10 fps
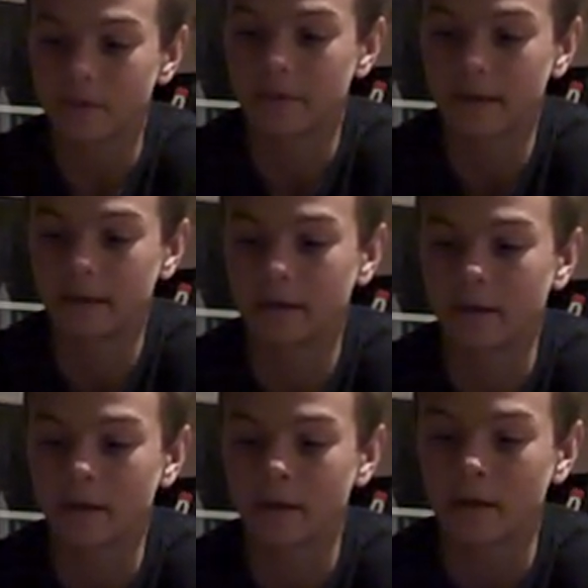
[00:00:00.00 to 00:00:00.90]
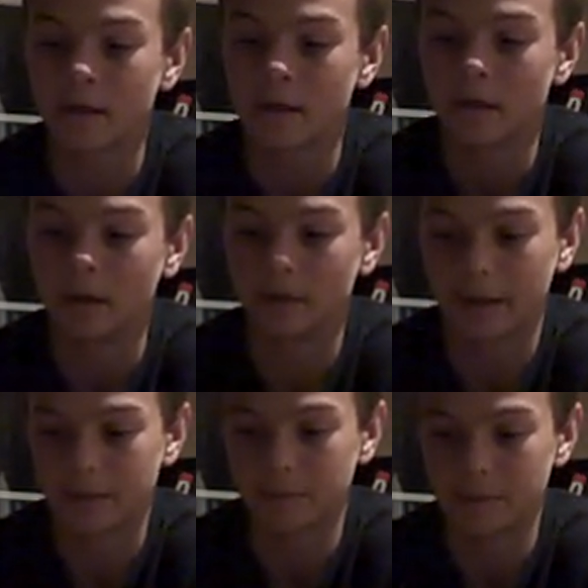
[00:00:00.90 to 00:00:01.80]
And then a
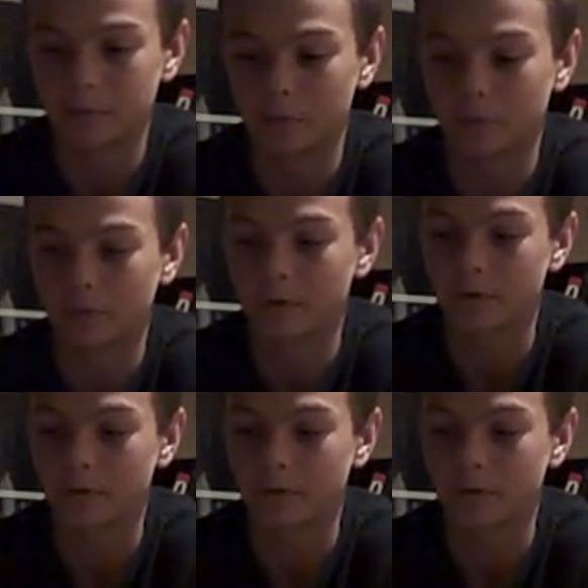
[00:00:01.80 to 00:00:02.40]
lot of people